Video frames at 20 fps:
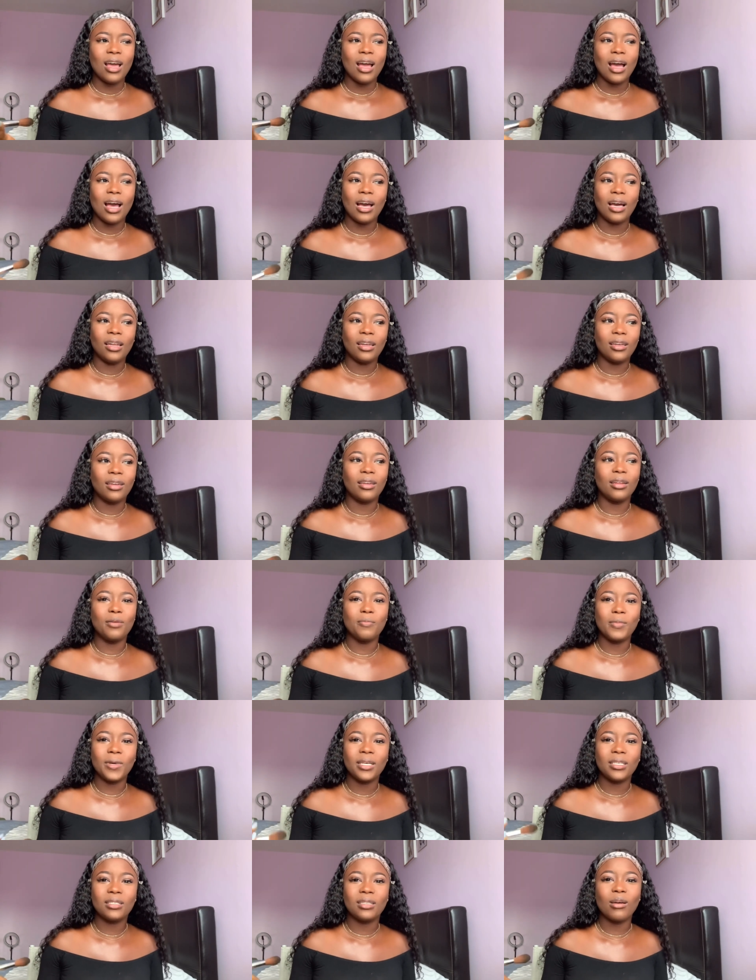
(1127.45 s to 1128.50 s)
And
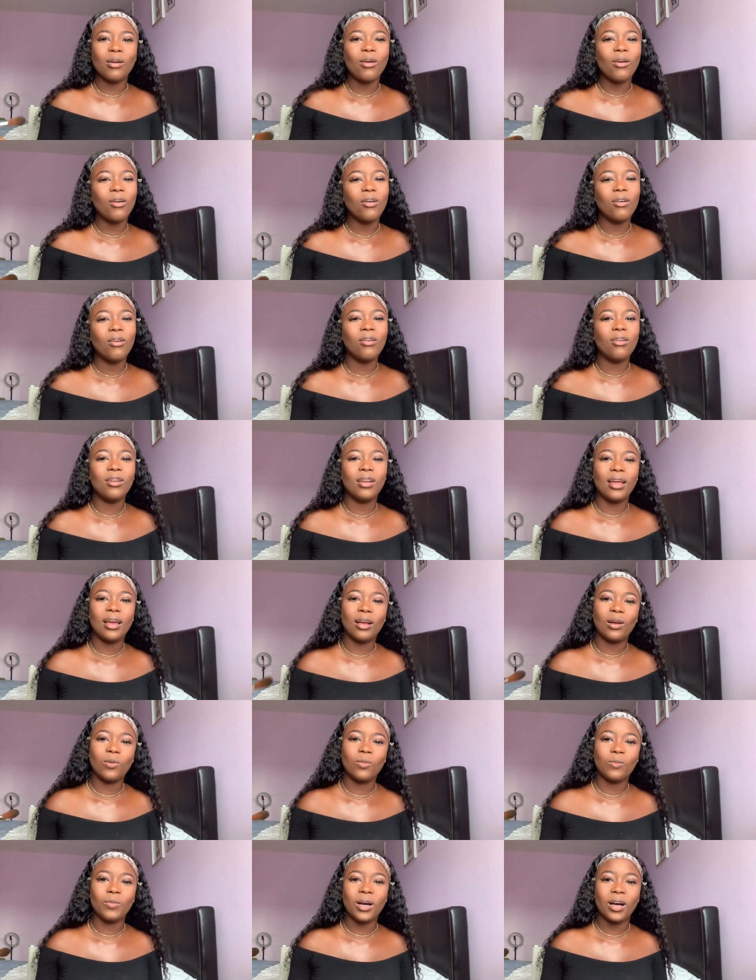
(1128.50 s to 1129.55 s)
me say, oh, like
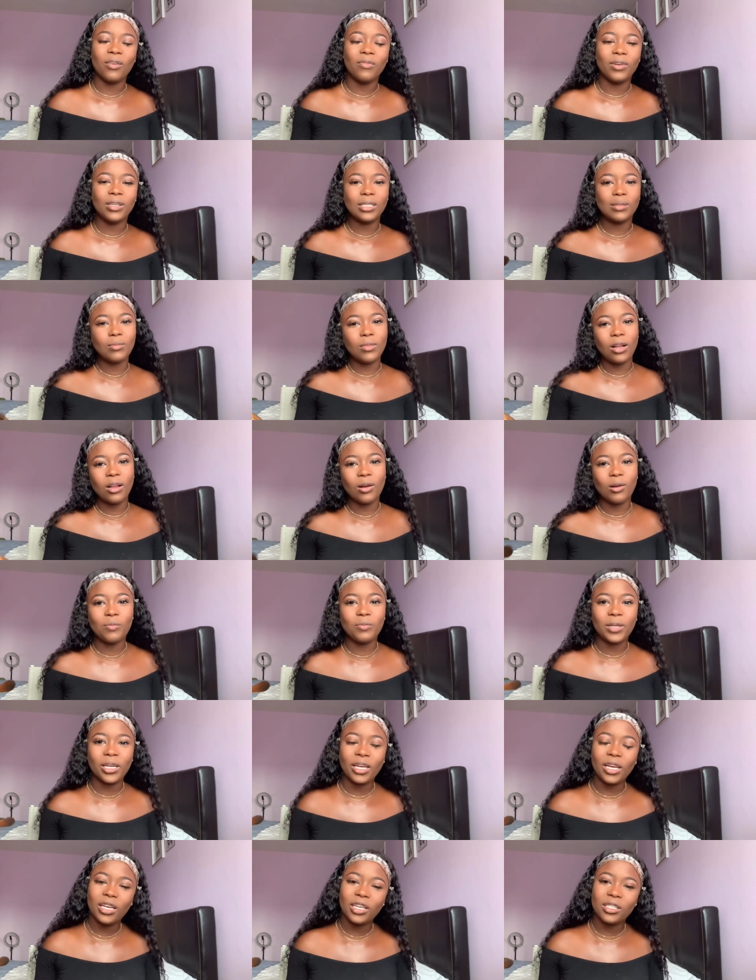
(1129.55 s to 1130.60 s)
I have a small
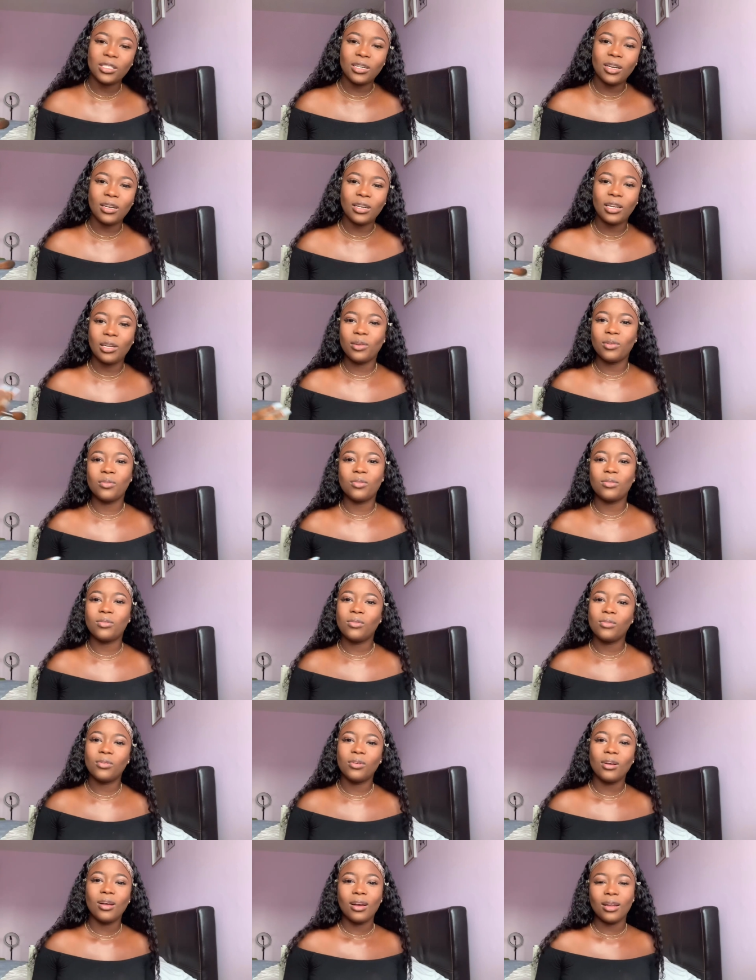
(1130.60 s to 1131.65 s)
complication, you
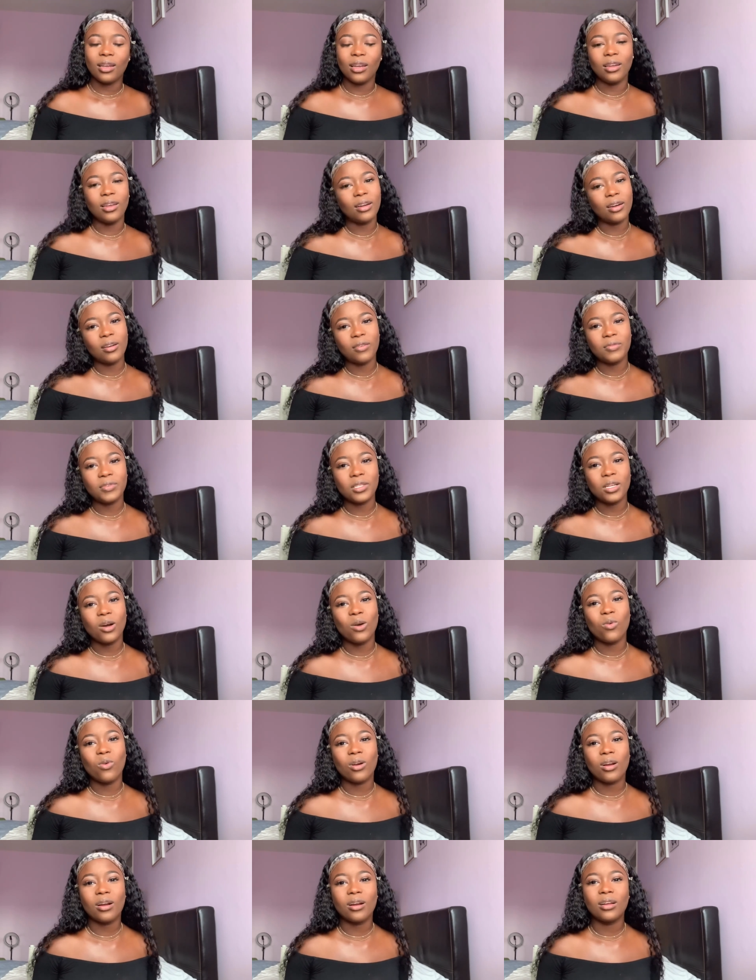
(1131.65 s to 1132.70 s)
know, the nerves not
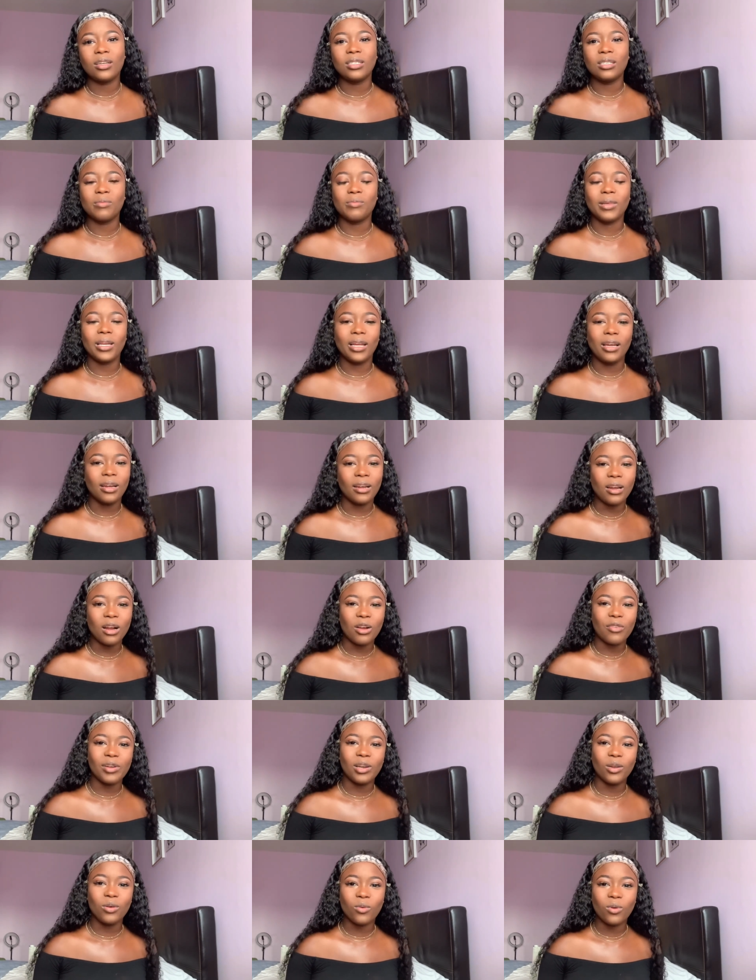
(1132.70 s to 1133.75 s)
work, so my leg not
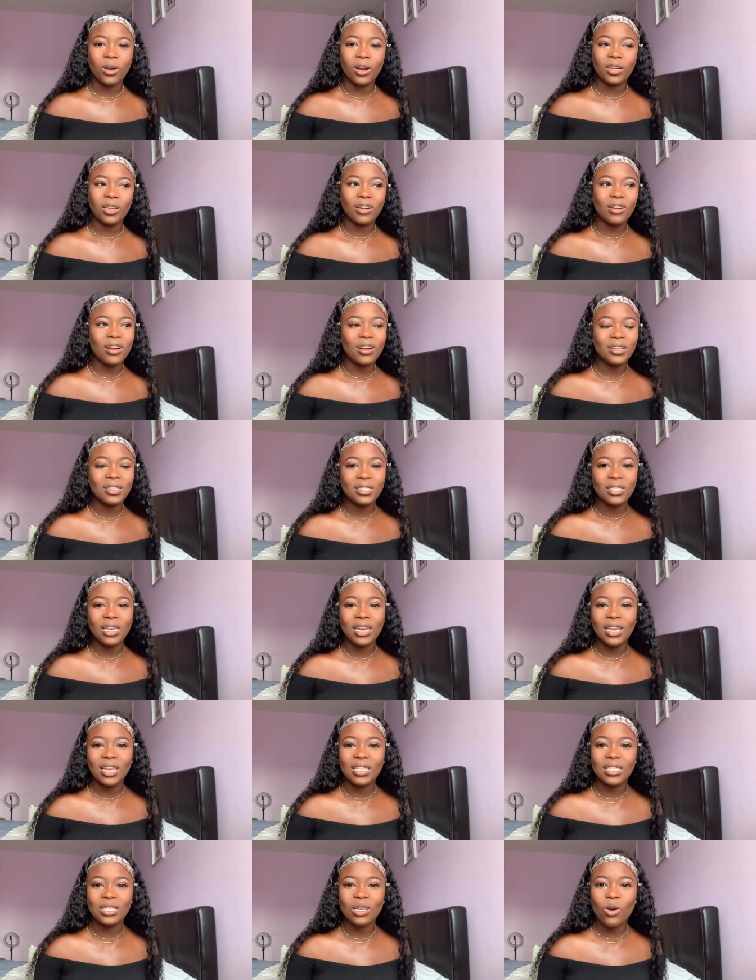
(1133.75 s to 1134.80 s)
really work. The
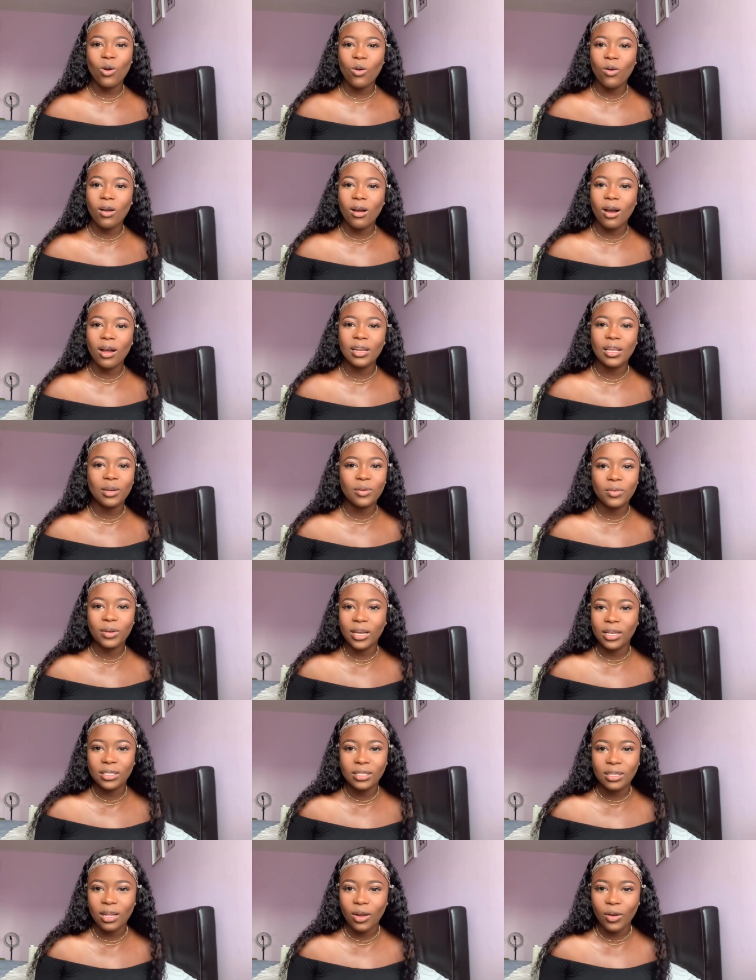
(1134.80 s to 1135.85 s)
lady said, oh God, you know,
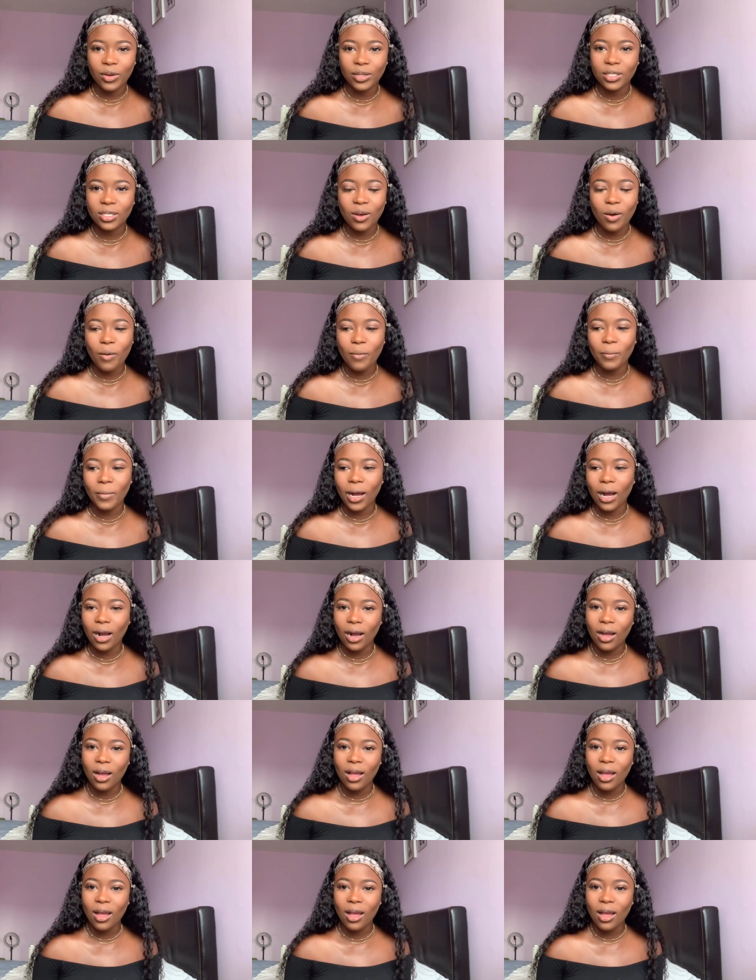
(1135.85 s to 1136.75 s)
that's not going to come back.